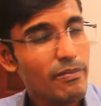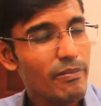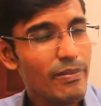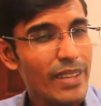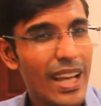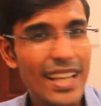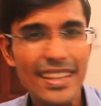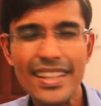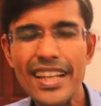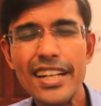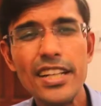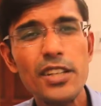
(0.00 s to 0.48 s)

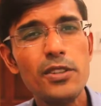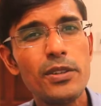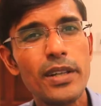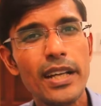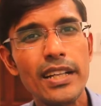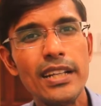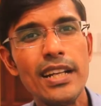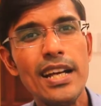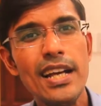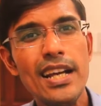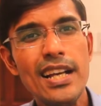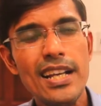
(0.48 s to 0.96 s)
And then you
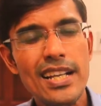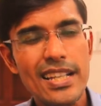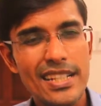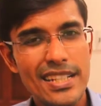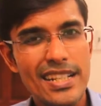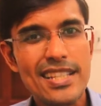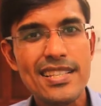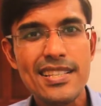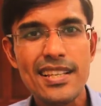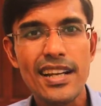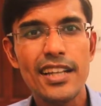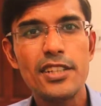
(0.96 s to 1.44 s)
can
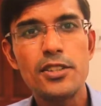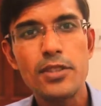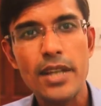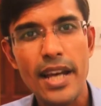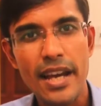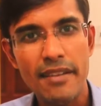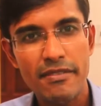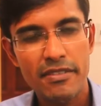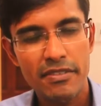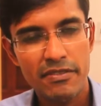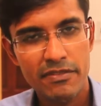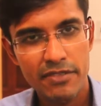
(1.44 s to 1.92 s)
decide to
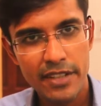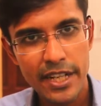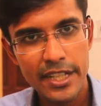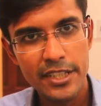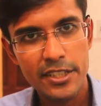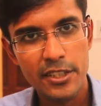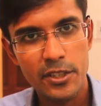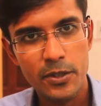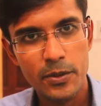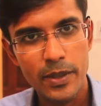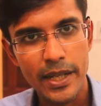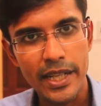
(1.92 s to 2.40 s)
have a friend
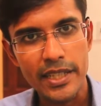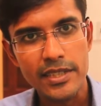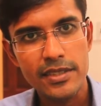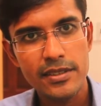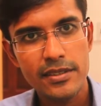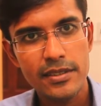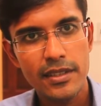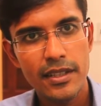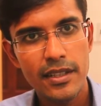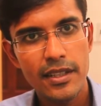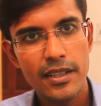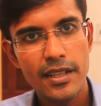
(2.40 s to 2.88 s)
request,
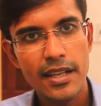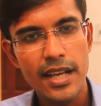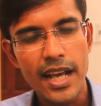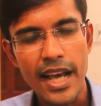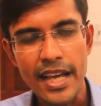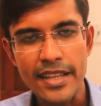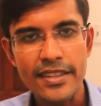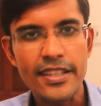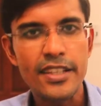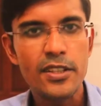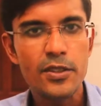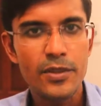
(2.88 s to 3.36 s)

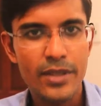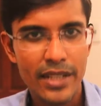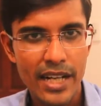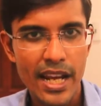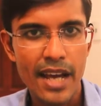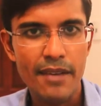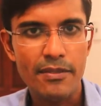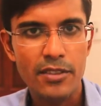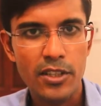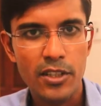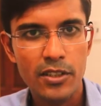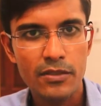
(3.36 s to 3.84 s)
and then you can
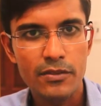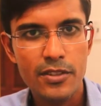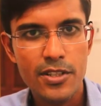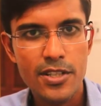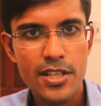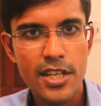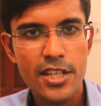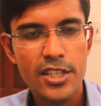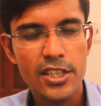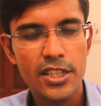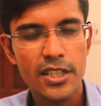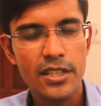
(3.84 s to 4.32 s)
have the
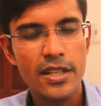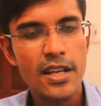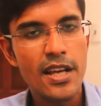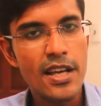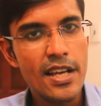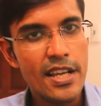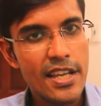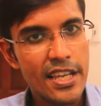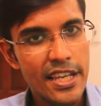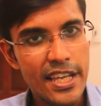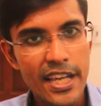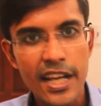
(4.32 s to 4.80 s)
conversation.
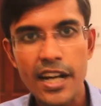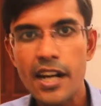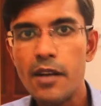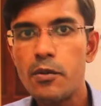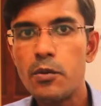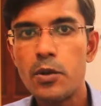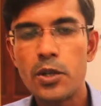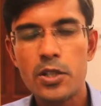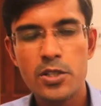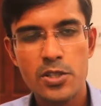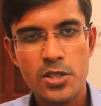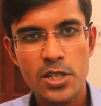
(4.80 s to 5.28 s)
Here I
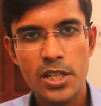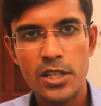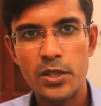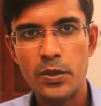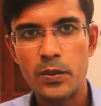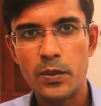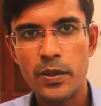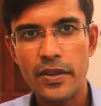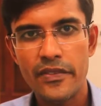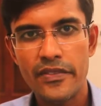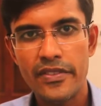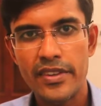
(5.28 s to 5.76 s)
want to tell you
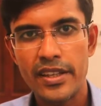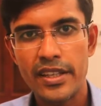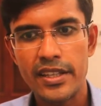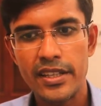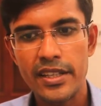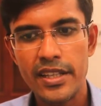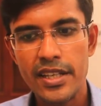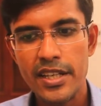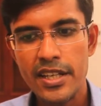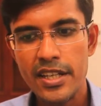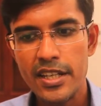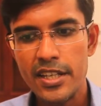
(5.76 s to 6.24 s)
one thing.
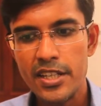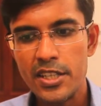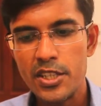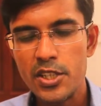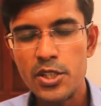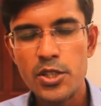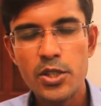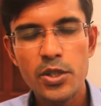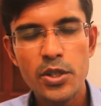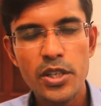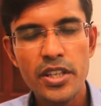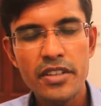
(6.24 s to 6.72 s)

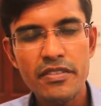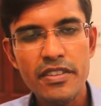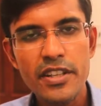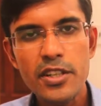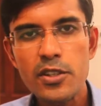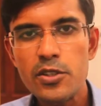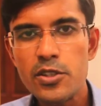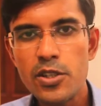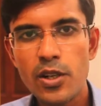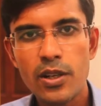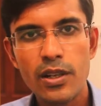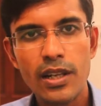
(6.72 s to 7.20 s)
Even you
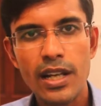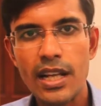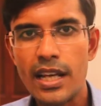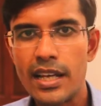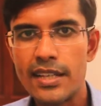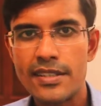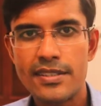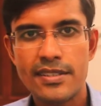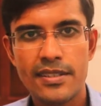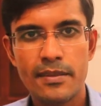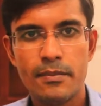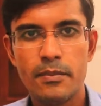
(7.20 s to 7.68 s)
don't like
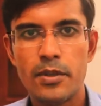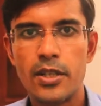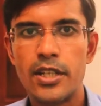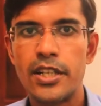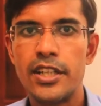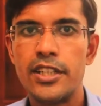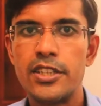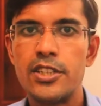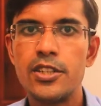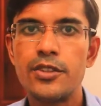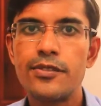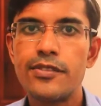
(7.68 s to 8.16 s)
somebody,
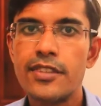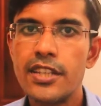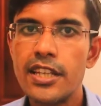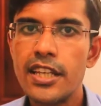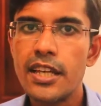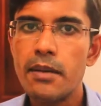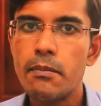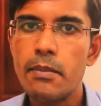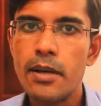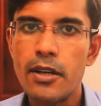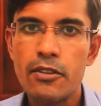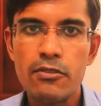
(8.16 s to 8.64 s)
don't think
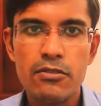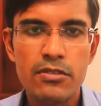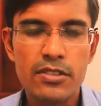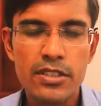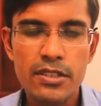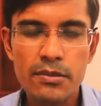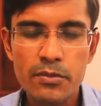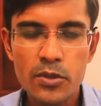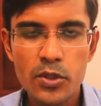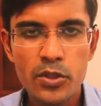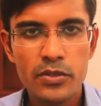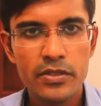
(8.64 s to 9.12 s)
about
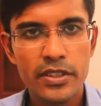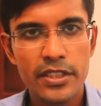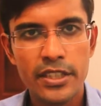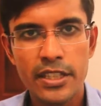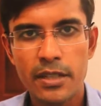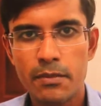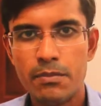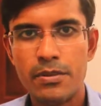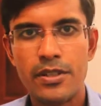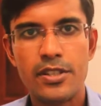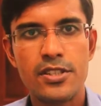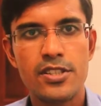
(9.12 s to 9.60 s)
removing
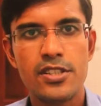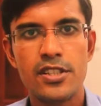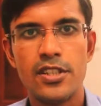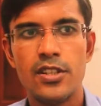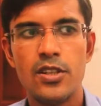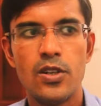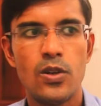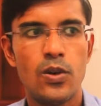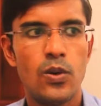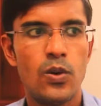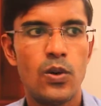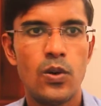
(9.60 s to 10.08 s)
that person
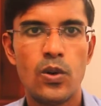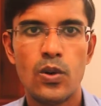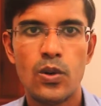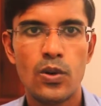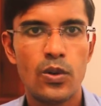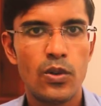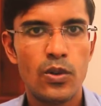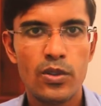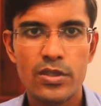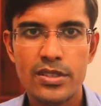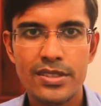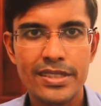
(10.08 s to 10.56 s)

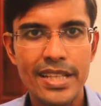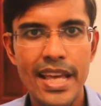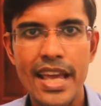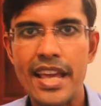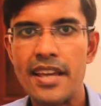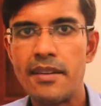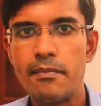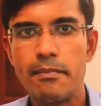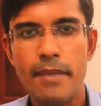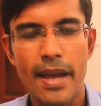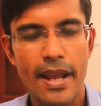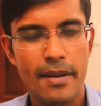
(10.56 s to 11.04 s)
or
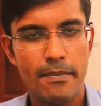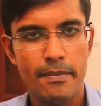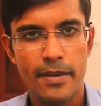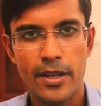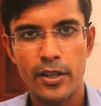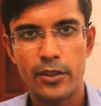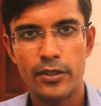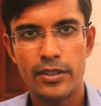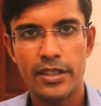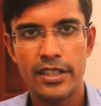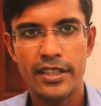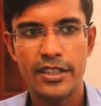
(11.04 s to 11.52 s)
saying bad
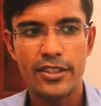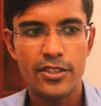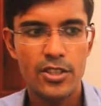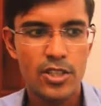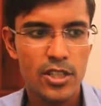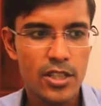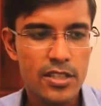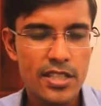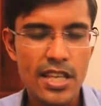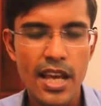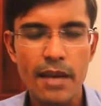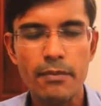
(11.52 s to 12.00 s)
mouthing.
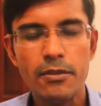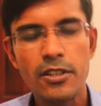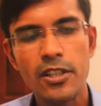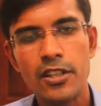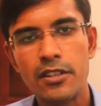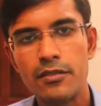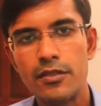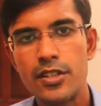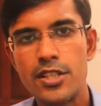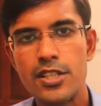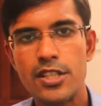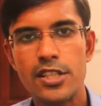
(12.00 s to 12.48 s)
Just have the
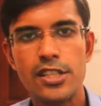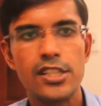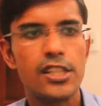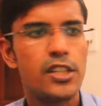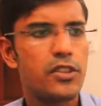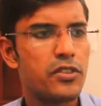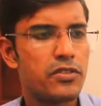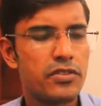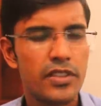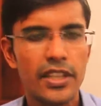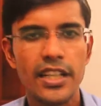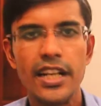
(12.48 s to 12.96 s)
conversation. If
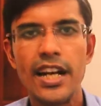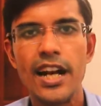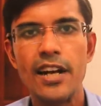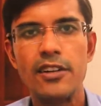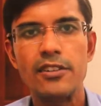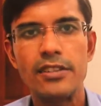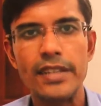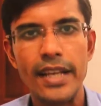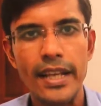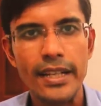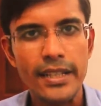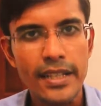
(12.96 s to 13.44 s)
you figure out
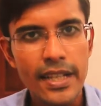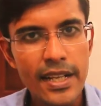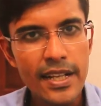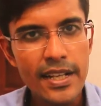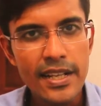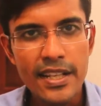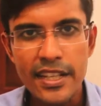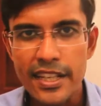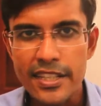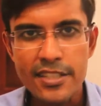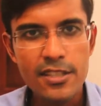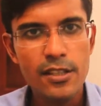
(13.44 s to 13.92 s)
that
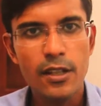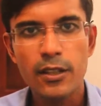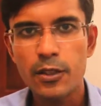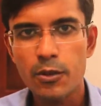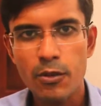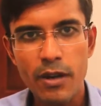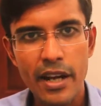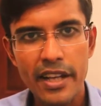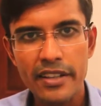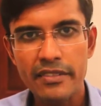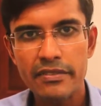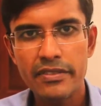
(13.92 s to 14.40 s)
it's not the
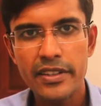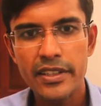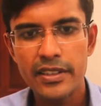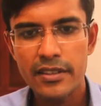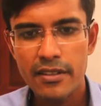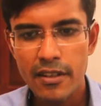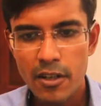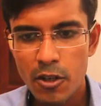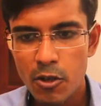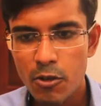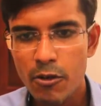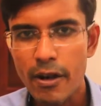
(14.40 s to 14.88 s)
right fit,
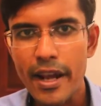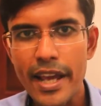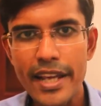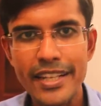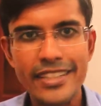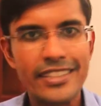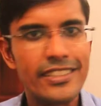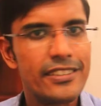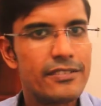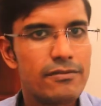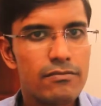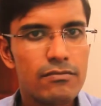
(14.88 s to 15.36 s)

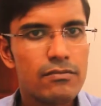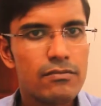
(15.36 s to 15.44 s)
great.